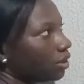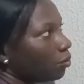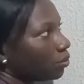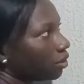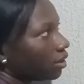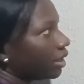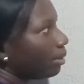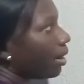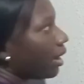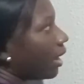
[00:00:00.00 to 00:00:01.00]
Today we'll be talking
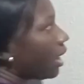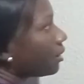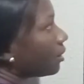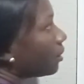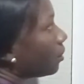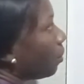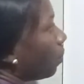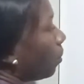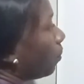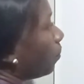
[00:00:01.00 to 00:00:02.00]
about gas law,
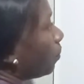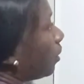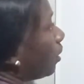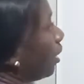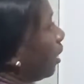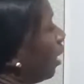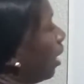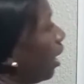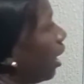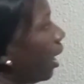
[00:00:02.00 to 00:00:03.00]

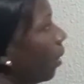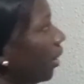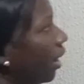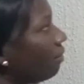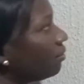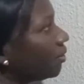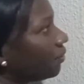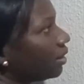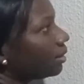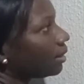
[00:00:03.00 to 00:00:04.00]
and we have
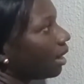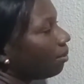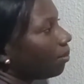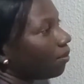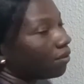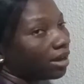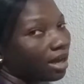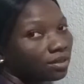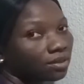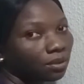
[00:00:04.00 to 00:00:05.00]
different types of
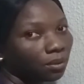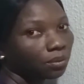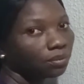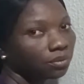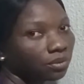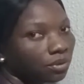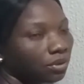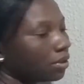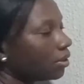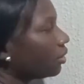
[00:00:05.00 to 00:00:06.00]
gas law.
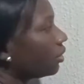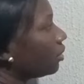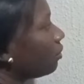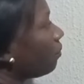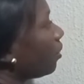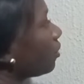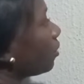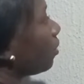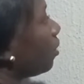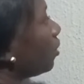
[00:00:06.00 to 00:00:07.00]
The
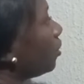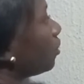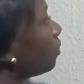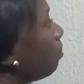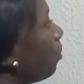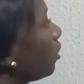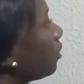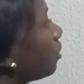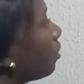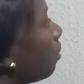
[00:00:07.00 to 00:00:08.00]
first law is
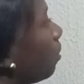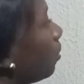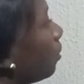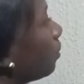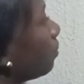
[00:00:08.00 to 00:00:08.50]
Boyle's law.